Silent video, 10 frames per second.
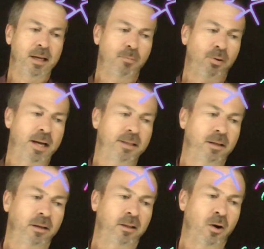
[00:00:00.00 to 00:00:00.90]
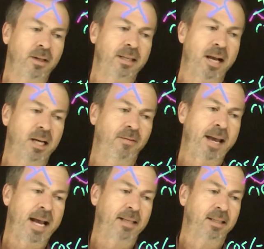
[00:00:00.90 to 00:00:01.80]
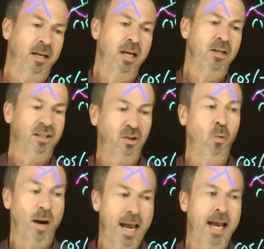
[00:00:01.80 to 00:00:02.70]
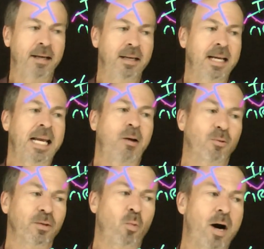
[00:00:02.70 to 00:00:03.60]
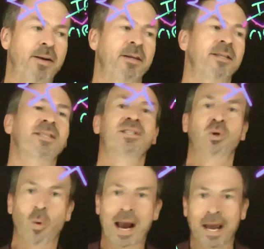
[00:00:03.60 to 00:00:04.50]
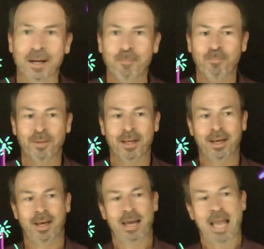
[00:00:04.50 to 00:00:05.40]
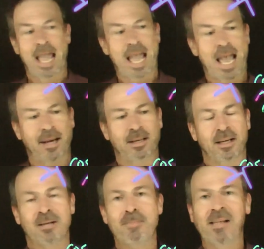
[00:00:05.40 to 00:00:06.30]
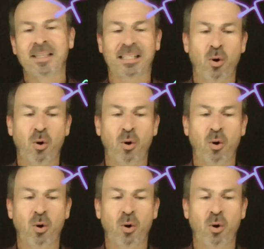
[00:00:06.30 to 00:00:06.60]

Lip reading: plus cosine of x squared equals 1 squared. And to make this